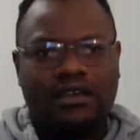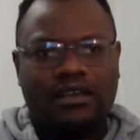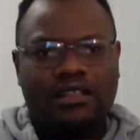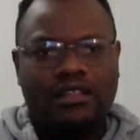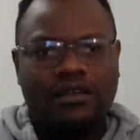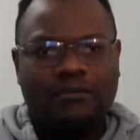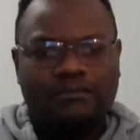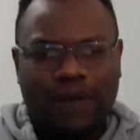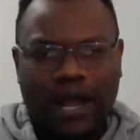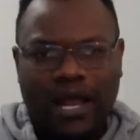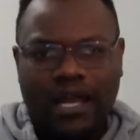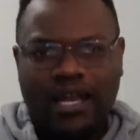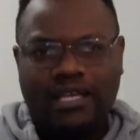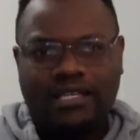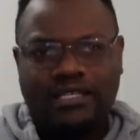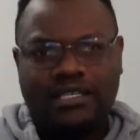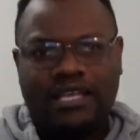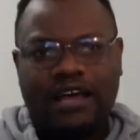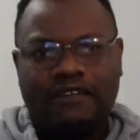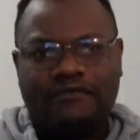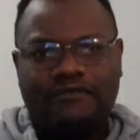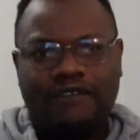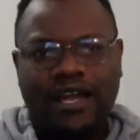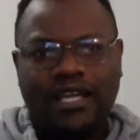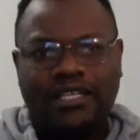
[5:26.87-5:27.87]
The planners
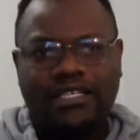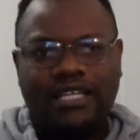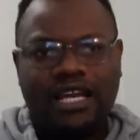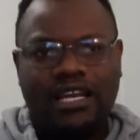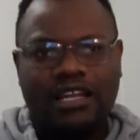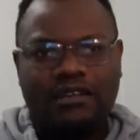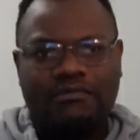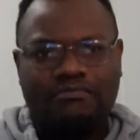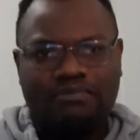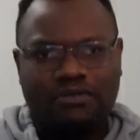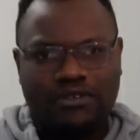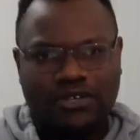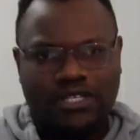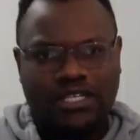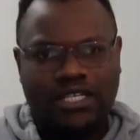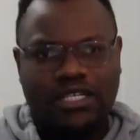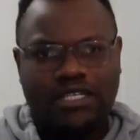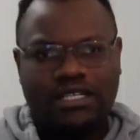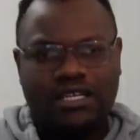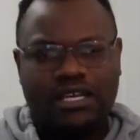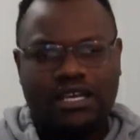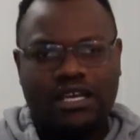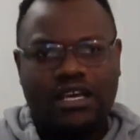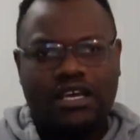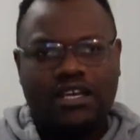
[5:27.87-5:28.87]
are vitally important.
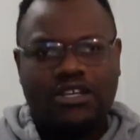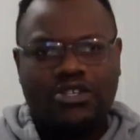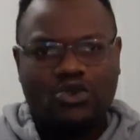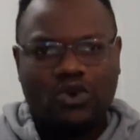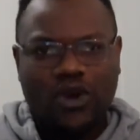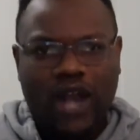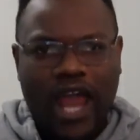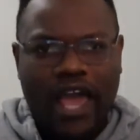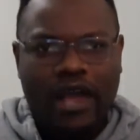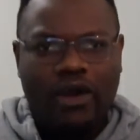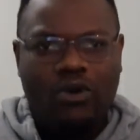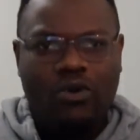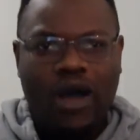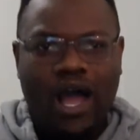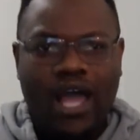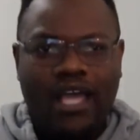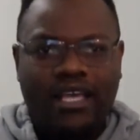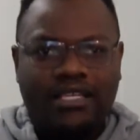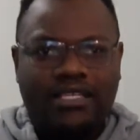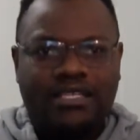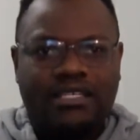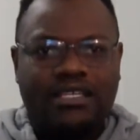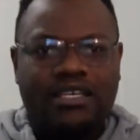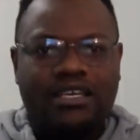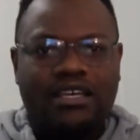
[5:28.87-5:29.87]
So
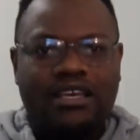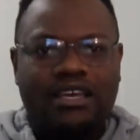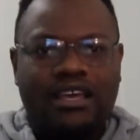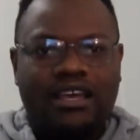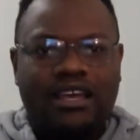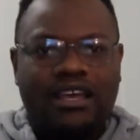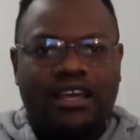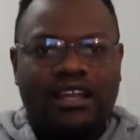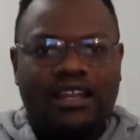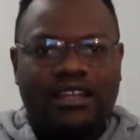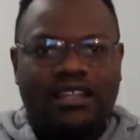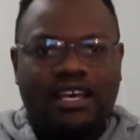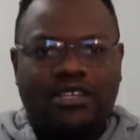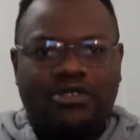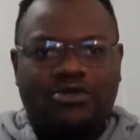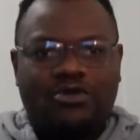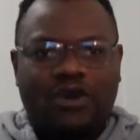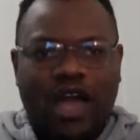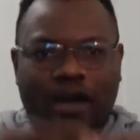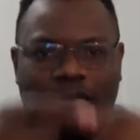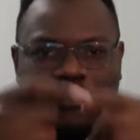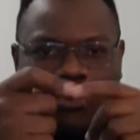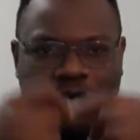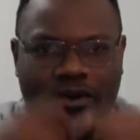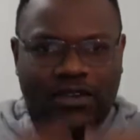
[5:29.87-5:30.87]
likewise, that's
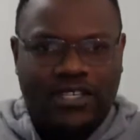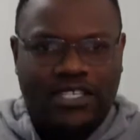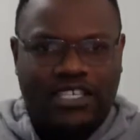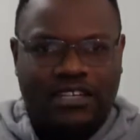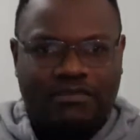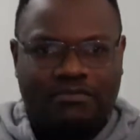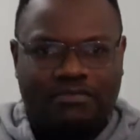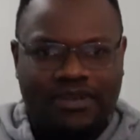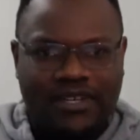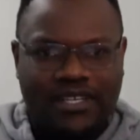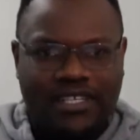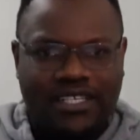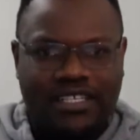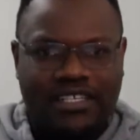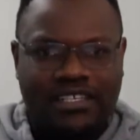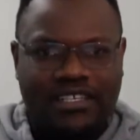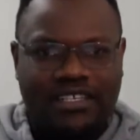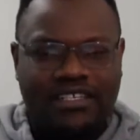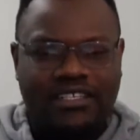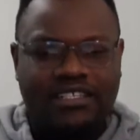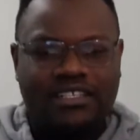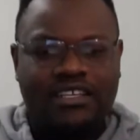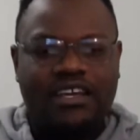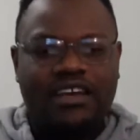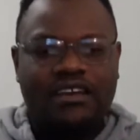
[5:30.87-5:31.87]
why I'm always repeating
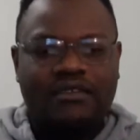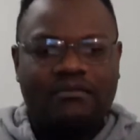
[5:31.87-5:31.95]
it.